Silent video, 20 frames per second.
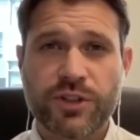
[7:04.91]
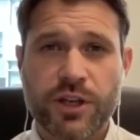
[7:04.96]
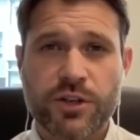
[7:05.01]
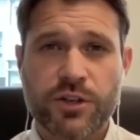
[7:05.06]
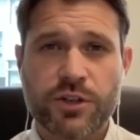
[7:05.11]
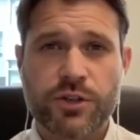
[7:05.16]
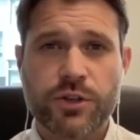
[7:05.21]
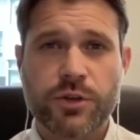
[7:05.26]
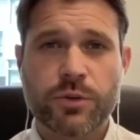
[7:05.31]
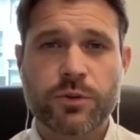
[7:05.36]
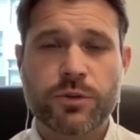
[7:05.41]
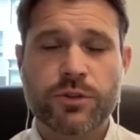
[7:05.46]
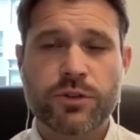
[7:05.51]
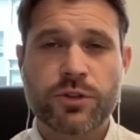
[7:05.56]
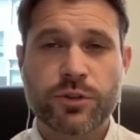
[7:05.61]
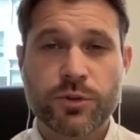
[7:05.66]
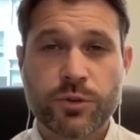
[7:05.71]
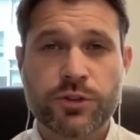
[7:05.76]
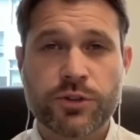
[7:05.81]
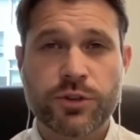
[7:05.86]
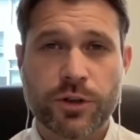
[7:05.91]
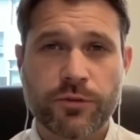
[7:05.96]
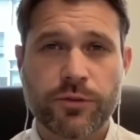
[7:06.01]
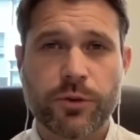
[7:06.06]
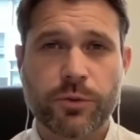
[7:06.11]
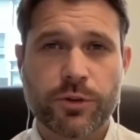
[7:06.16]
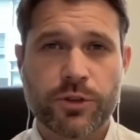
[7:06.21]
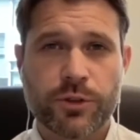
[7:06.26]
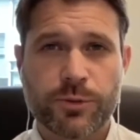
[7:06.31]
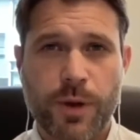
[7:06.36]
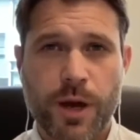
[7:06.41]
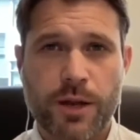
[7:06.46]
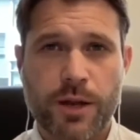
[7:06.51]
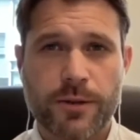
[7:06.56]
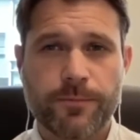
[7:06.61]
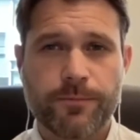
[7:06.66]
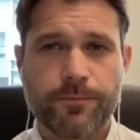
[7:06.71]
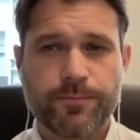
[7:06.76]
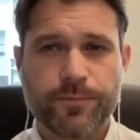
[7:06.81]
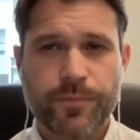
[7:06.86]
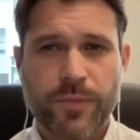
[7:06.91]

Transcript: issued to serve the respondent.